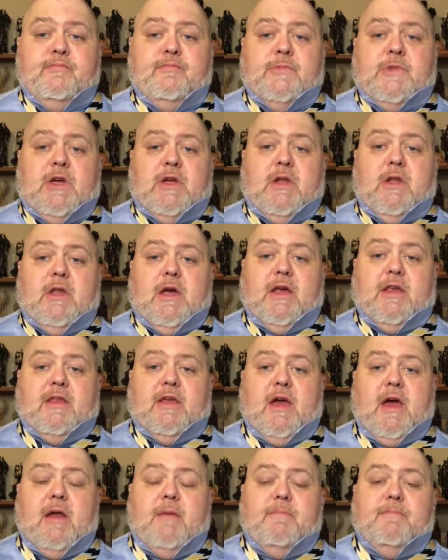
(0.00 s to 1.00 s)
like
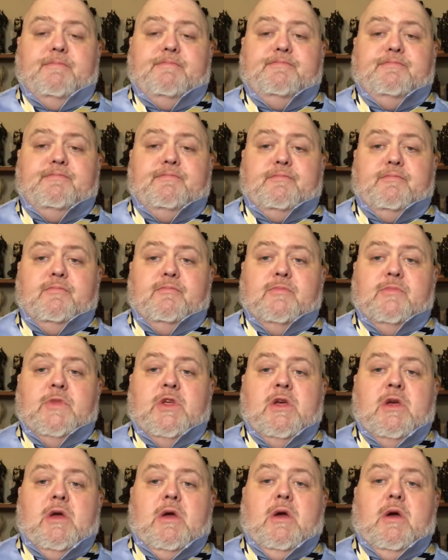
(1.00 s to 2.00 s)
that.
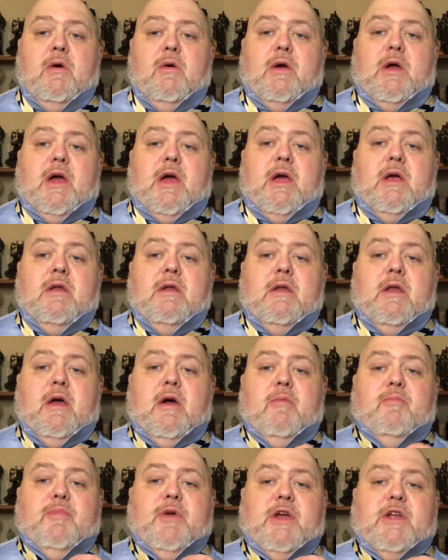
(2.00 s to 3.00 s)
Okay, now
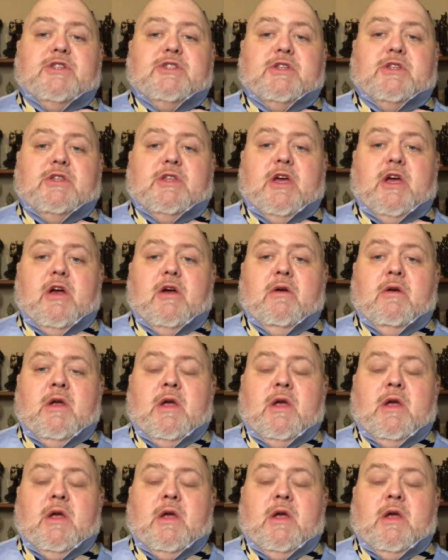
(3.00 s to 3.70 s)
pinch it there.